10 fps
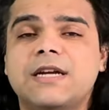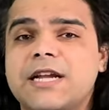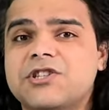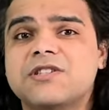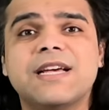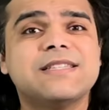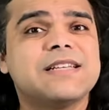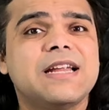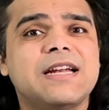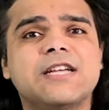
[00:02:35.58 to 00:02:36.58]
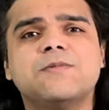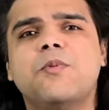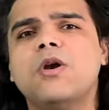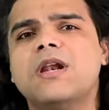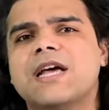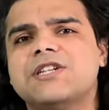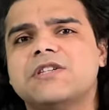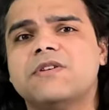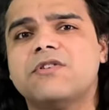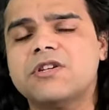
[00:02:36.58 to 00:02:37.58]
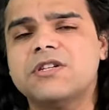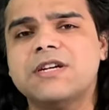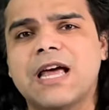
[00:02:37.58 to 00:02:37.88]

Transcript: Tensions escalate as Paul clashes with trusted